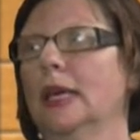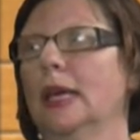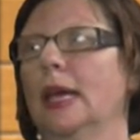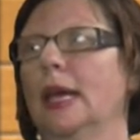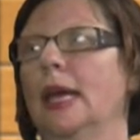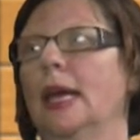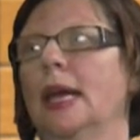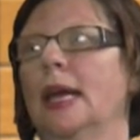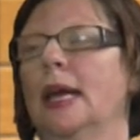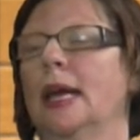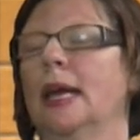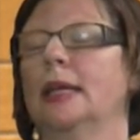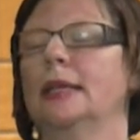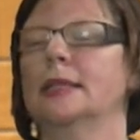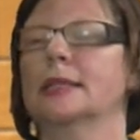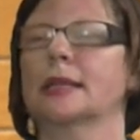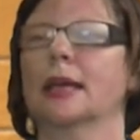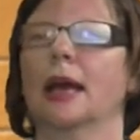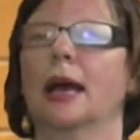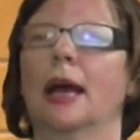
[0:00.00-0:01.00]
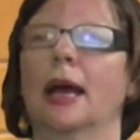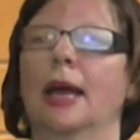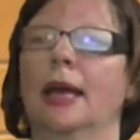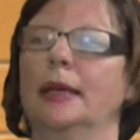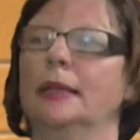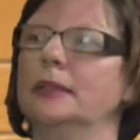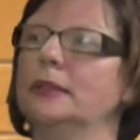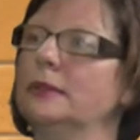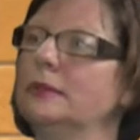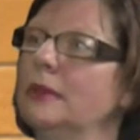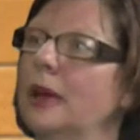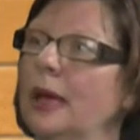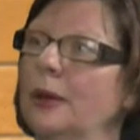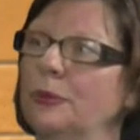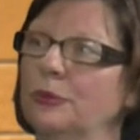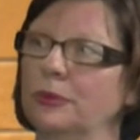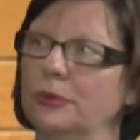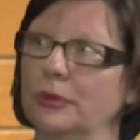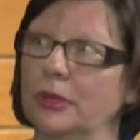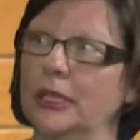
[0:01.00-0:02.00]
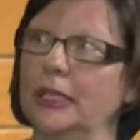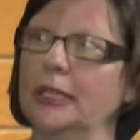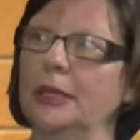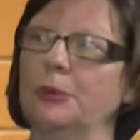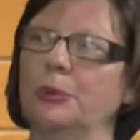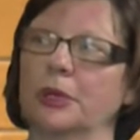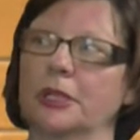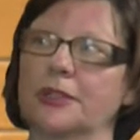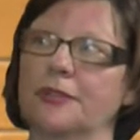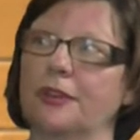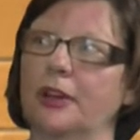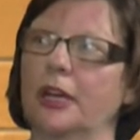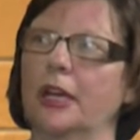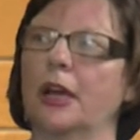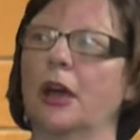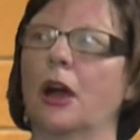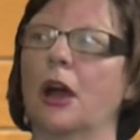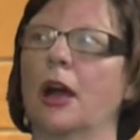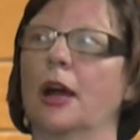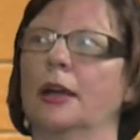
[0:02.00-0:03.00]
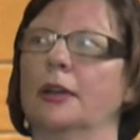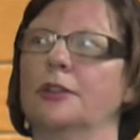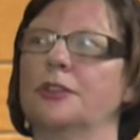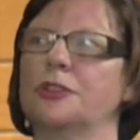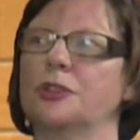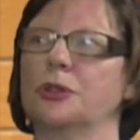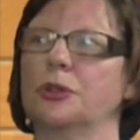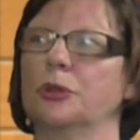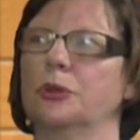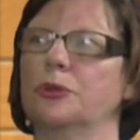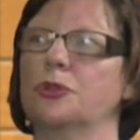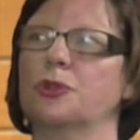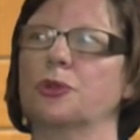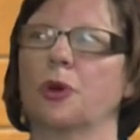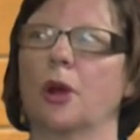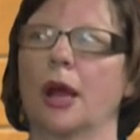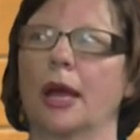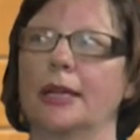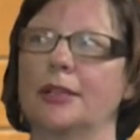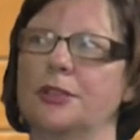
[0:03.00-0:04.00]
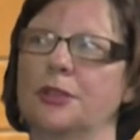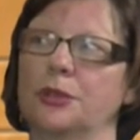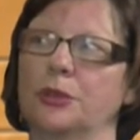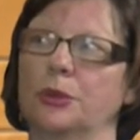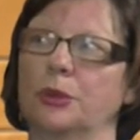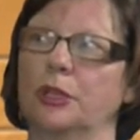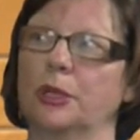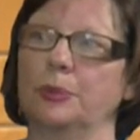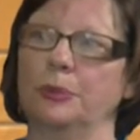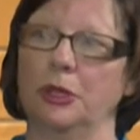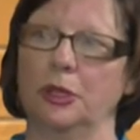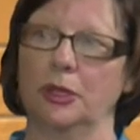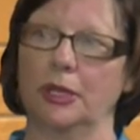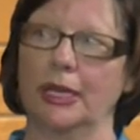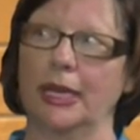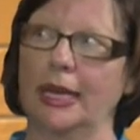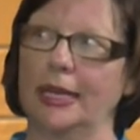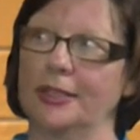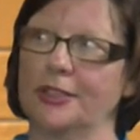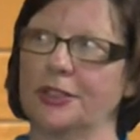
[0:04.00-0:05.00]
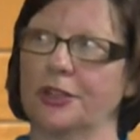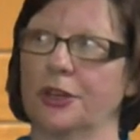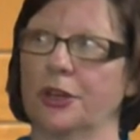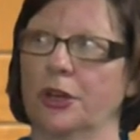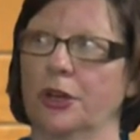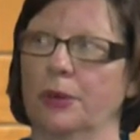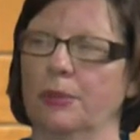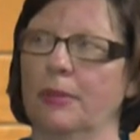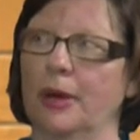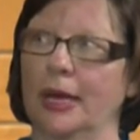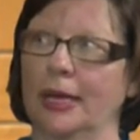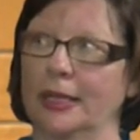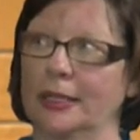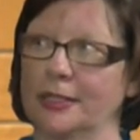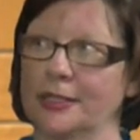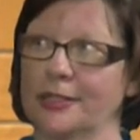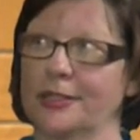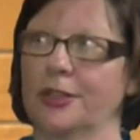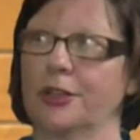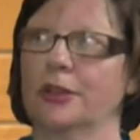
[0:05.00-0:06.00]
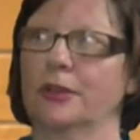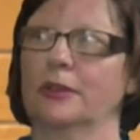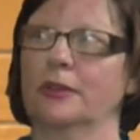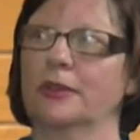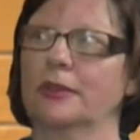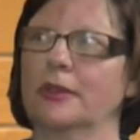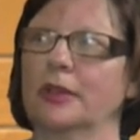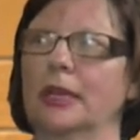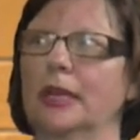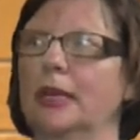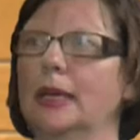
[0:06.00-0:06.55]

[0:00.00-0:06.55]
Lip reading: And I really worked very hard to try to communicate to her my concerns.